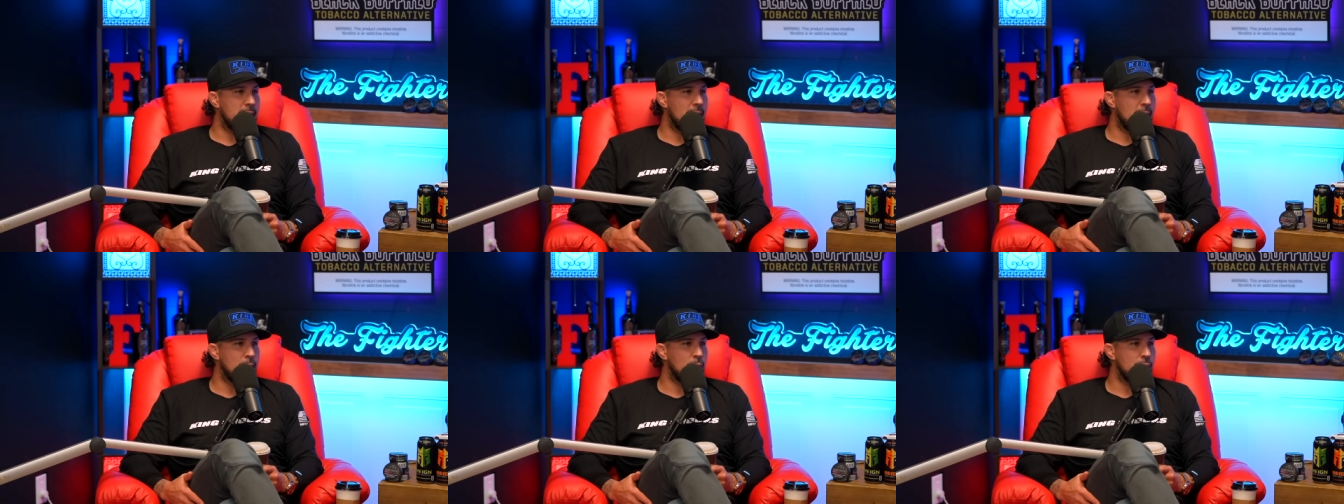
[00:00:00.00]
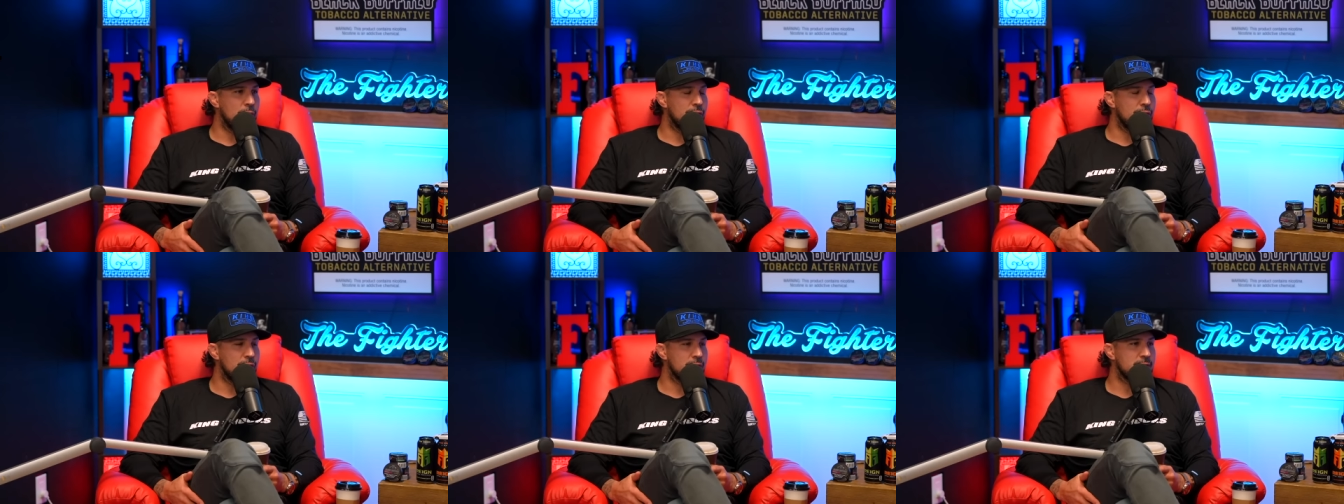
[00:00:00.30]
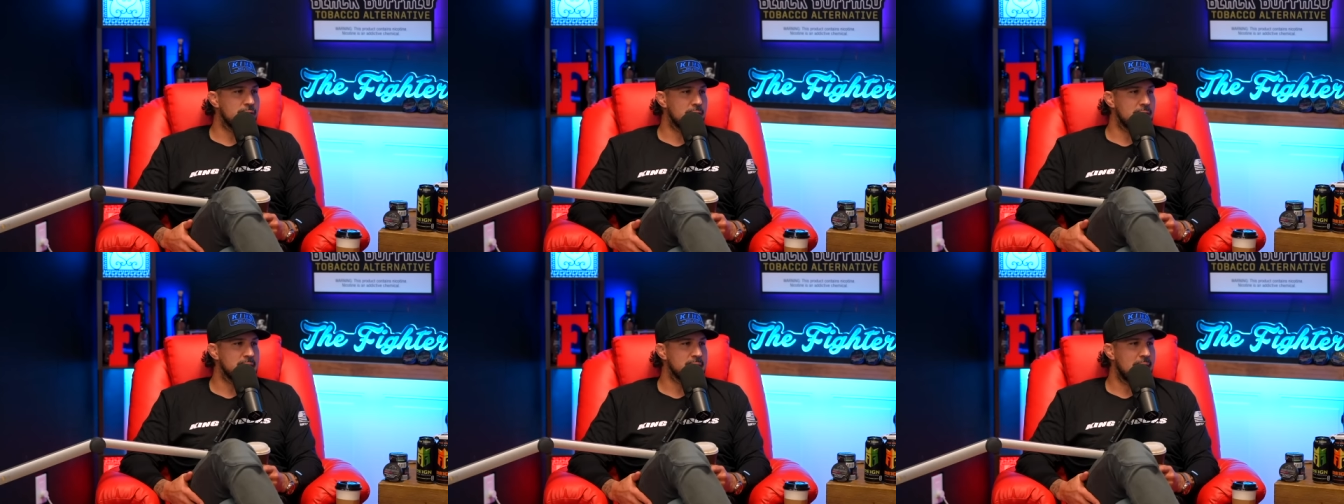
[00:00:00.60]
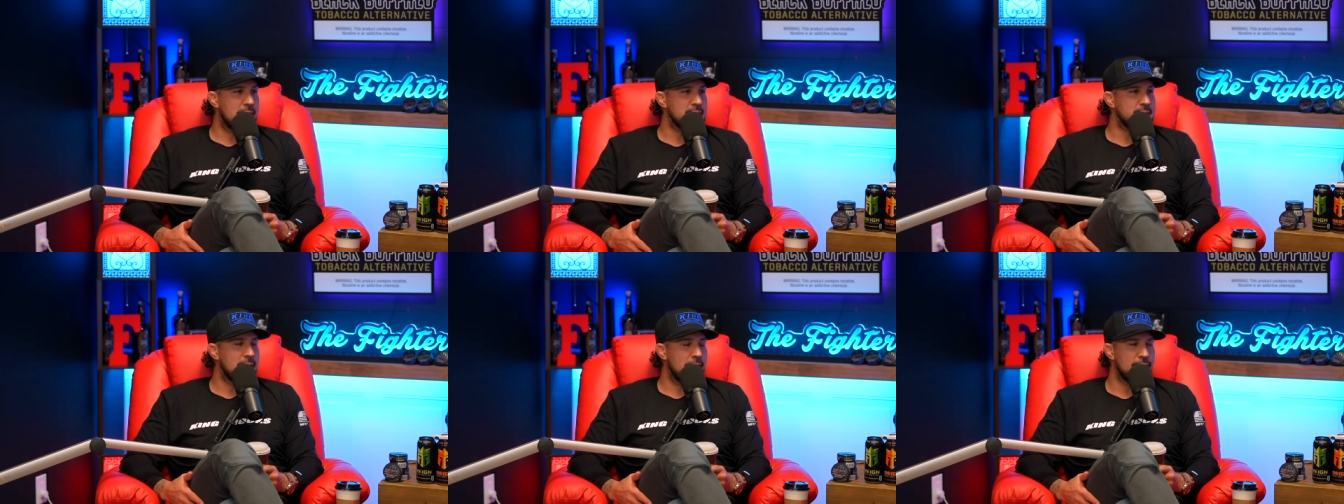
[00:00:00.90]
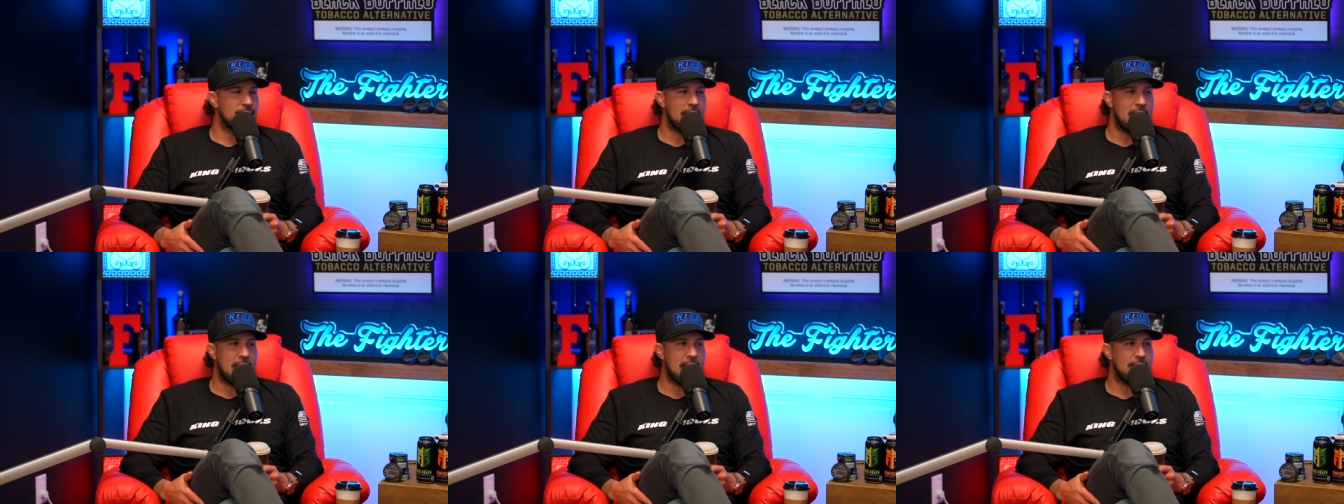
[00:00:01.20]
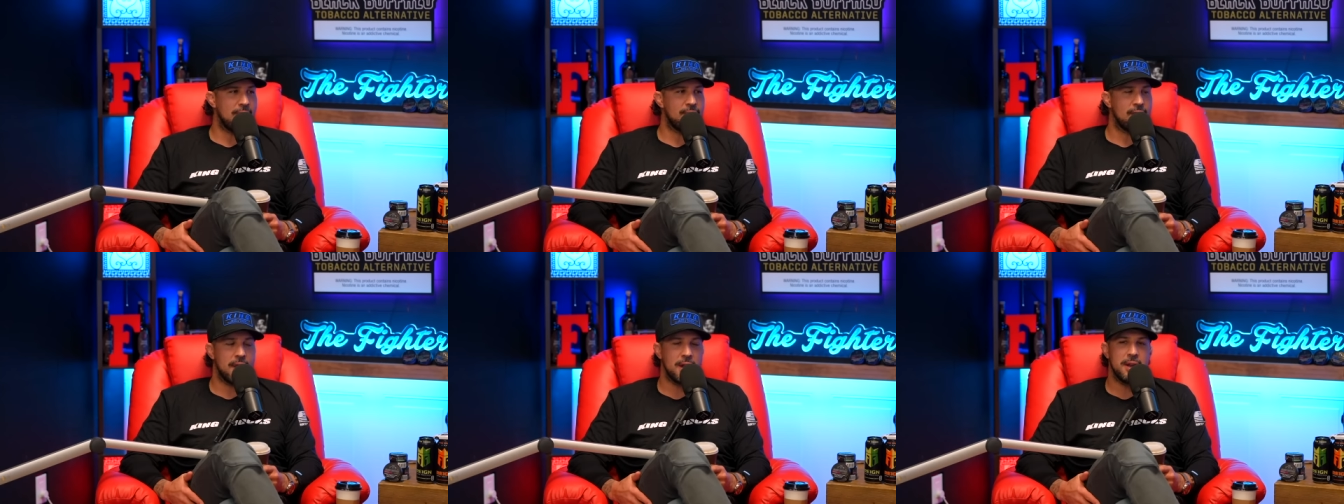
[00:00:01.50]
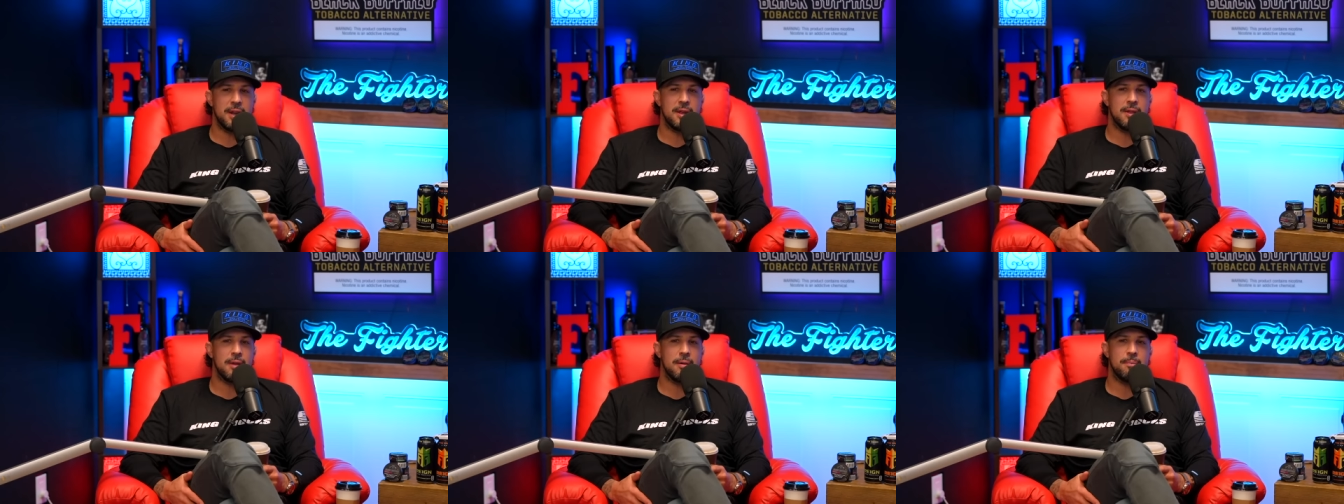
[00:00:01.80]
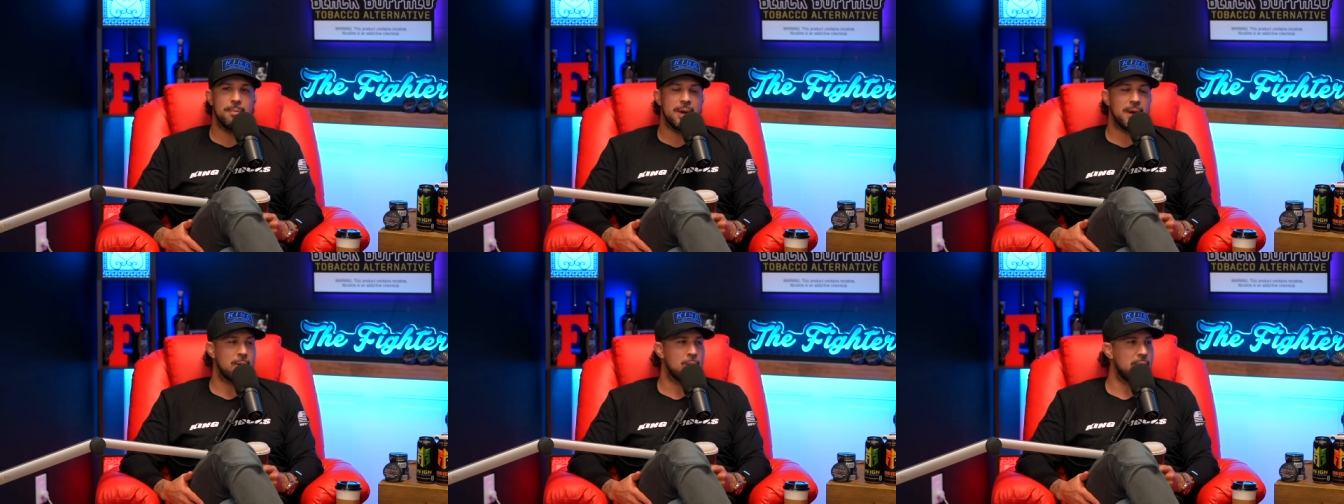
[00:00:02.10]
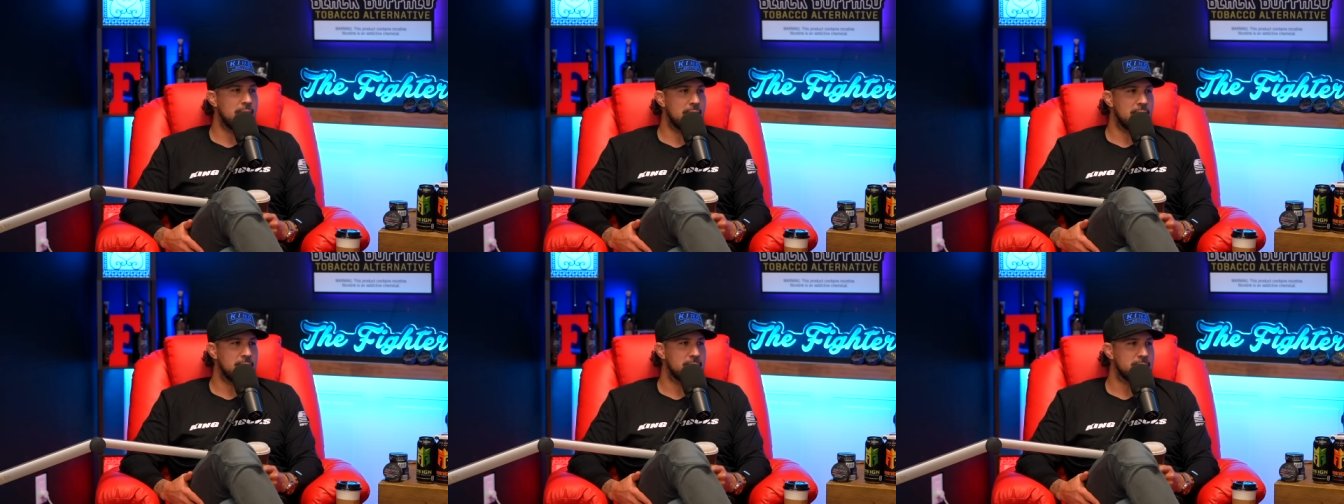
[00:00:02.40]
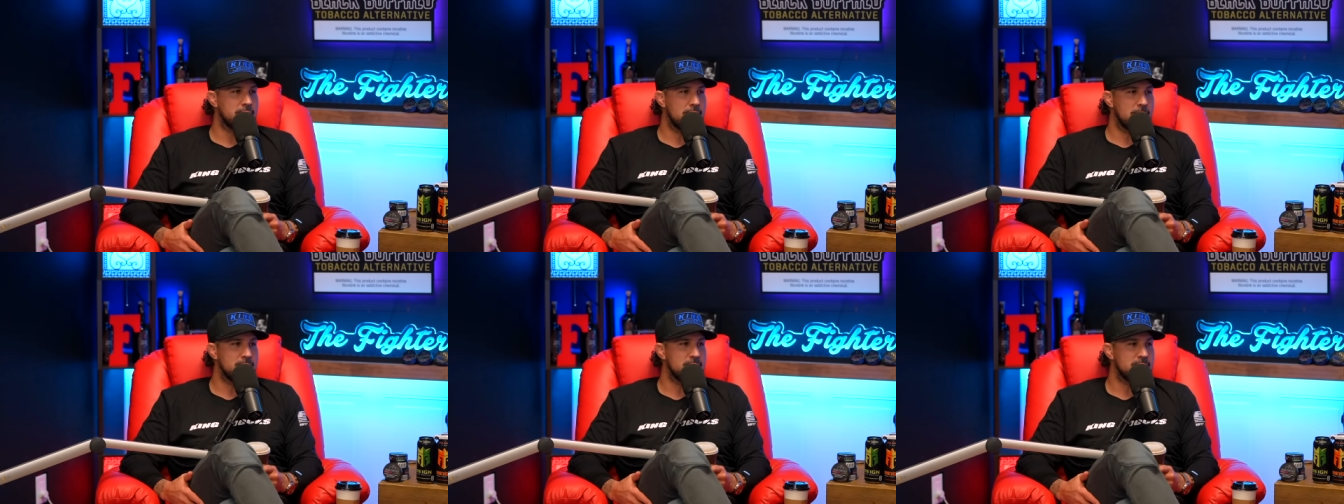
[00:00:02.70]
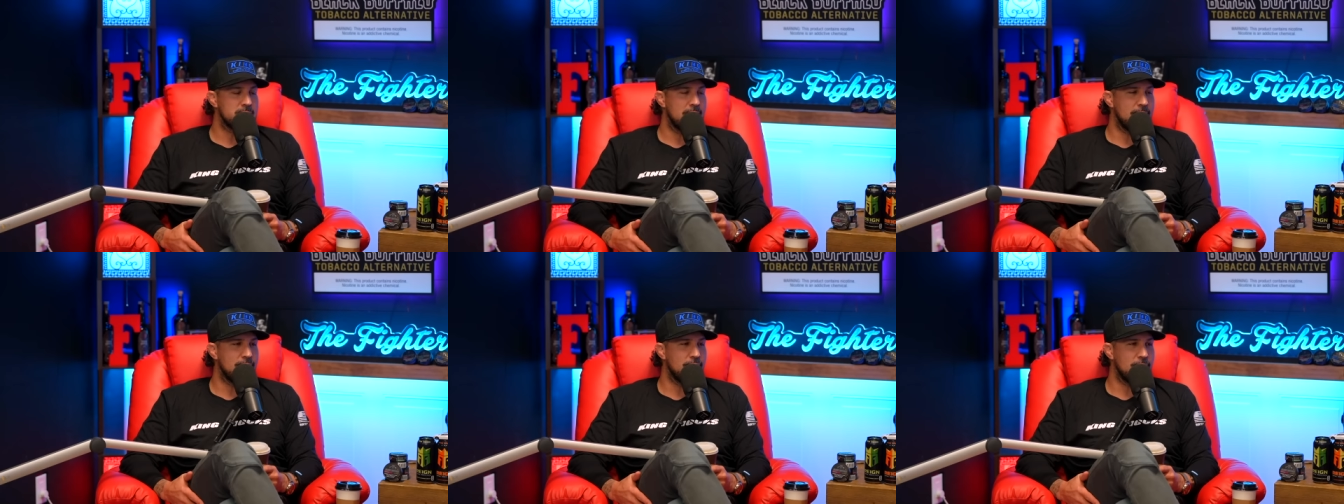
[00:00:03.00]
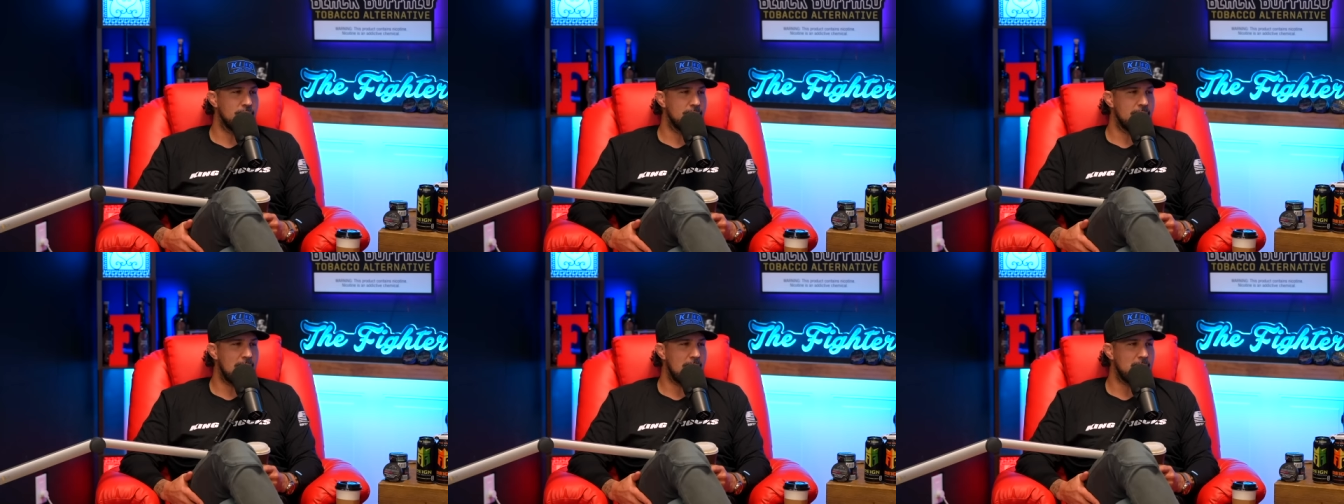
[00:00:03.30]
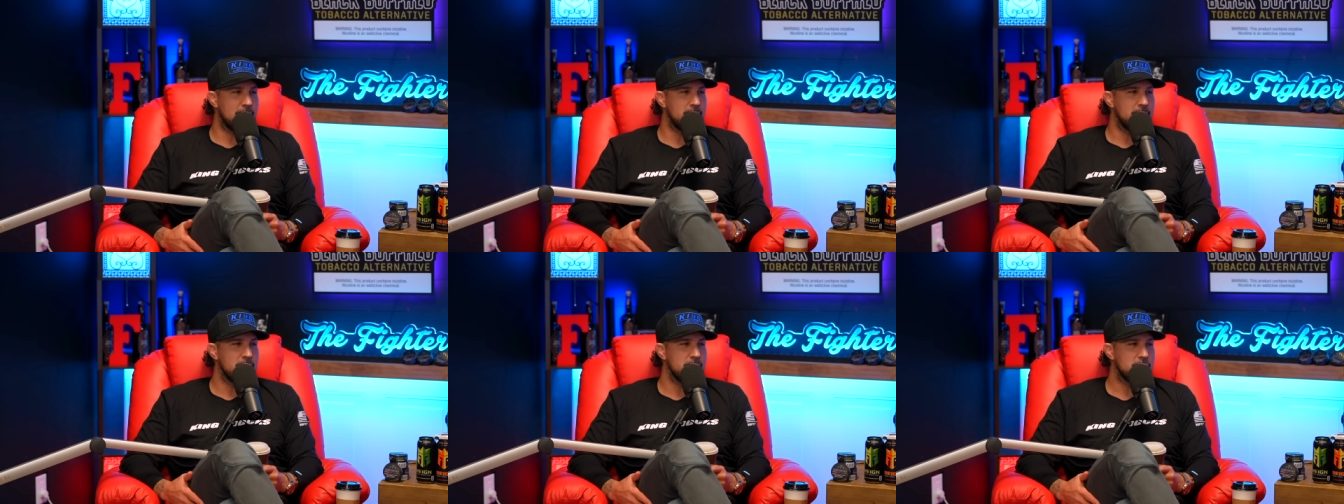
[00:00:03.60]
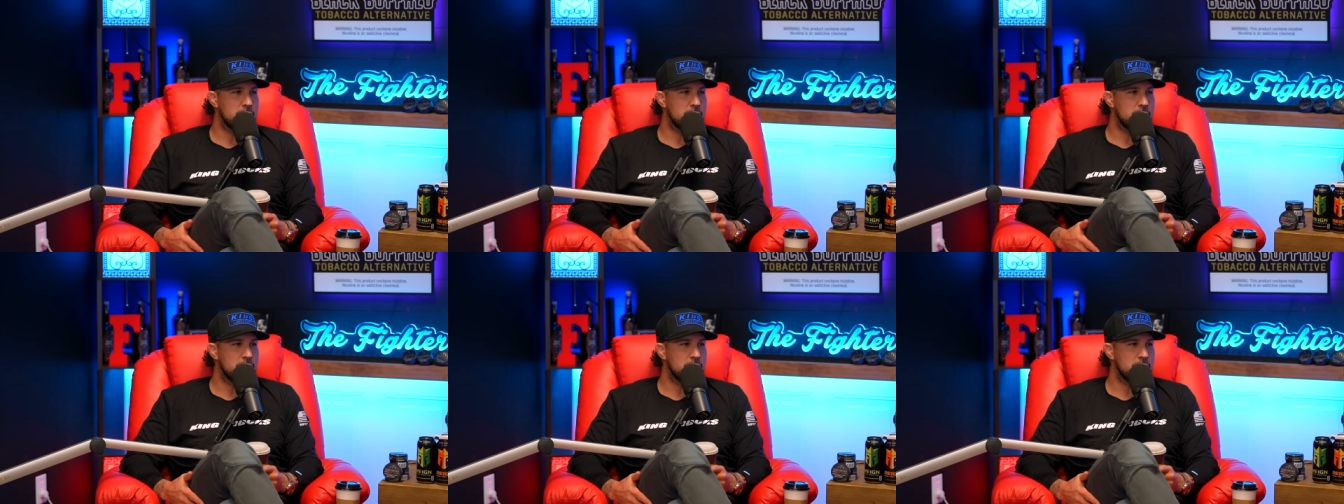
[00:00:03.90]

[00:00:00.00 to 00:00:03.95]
and with your success, have have any of the big wigs come sniffing around?